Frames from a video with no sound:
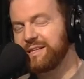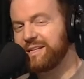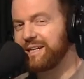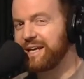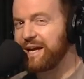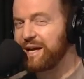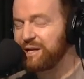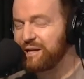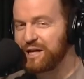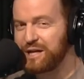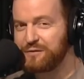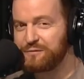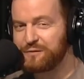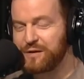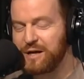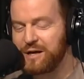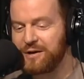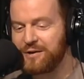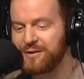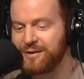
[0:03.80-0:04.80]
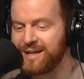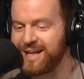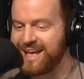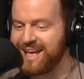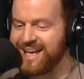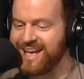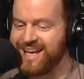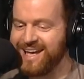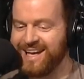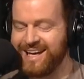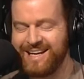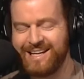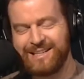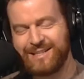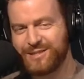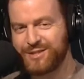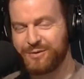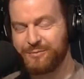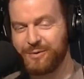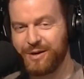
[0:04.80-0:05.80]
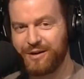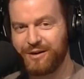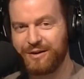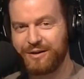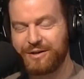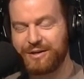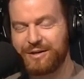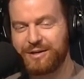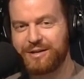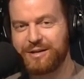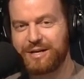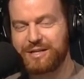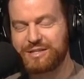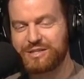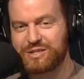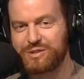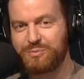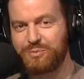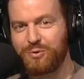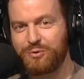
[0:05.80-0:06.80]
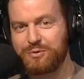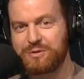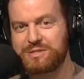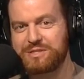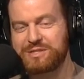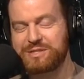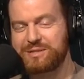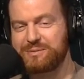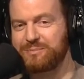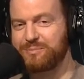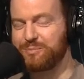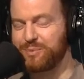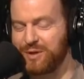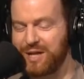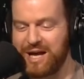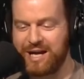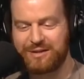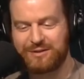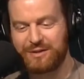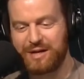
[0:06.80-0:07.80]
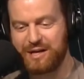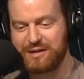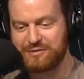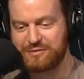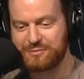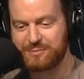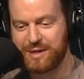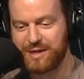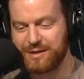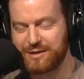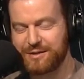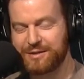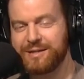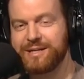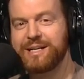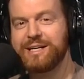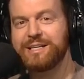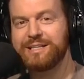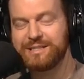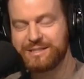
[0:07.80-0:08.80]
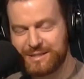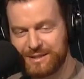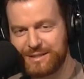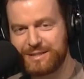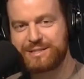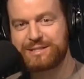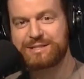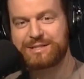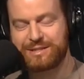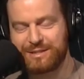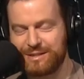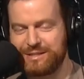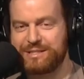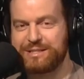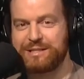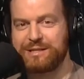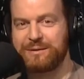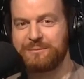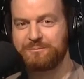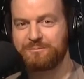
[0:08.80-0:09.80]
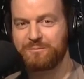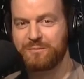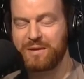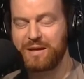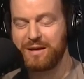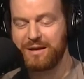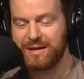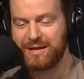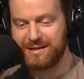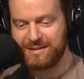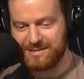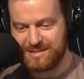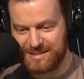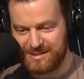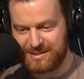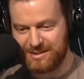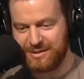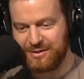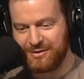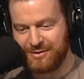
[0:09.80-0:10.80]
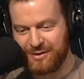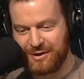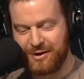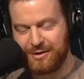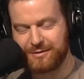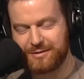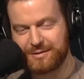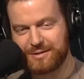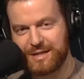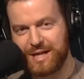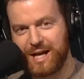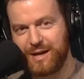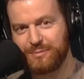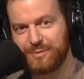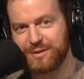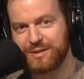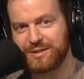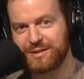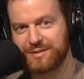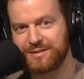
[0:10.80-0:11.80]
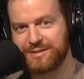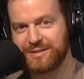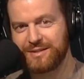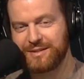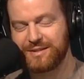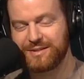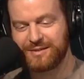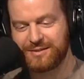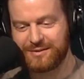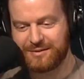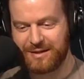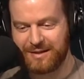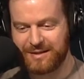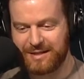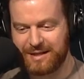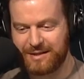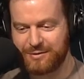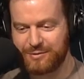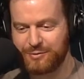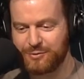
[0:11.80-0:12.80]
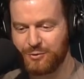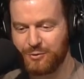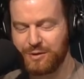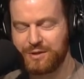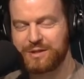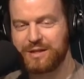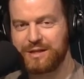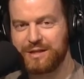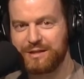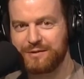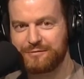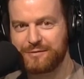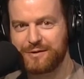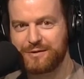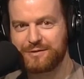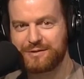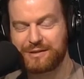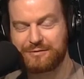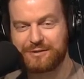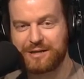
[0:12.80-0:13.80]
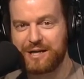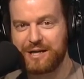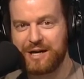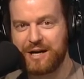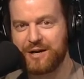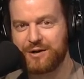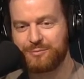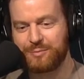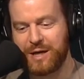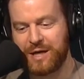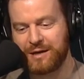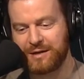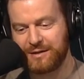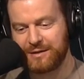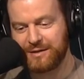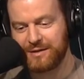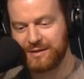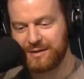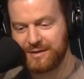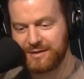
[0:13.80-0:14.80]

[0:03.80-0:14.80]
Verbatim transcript: The N F L hates America and supports Black Lives Matter. Disgusting. And still, Colin Kaepernick, you know, that guy who quit the N F L and never got hired back,